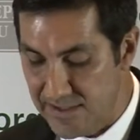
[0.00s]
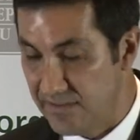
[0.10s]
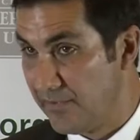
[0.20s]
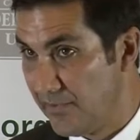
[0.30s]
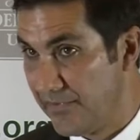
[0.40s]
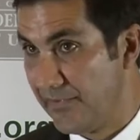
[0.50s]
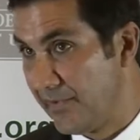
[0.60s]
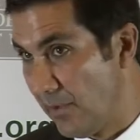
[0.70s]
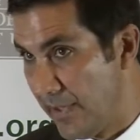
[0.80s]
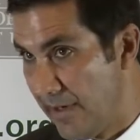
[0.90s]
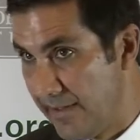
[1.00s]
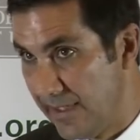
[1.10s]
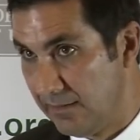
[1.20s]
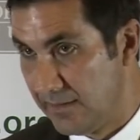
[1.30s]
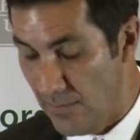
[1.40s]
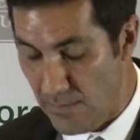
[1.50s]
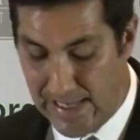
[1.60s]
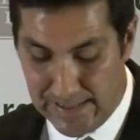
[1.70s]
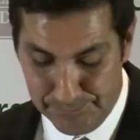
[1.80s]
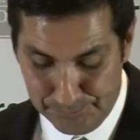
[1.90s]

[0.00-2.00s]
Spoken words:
divorce and sole parenting don't matter.